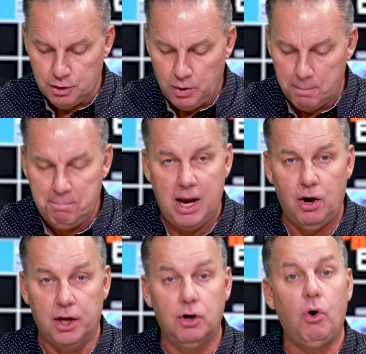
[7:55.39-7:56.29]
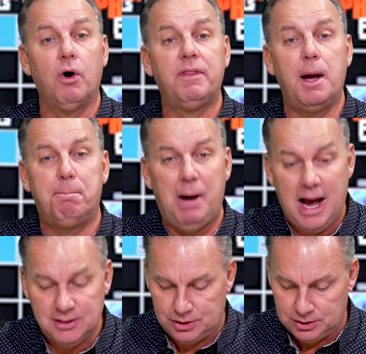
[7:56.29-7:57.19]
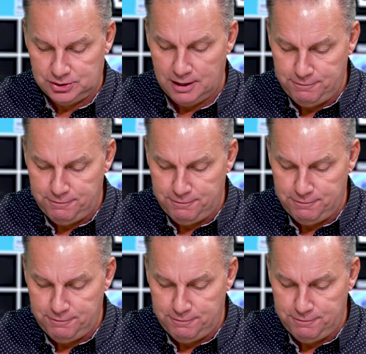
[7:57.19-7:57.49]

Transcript: the rebellion or the apostasy,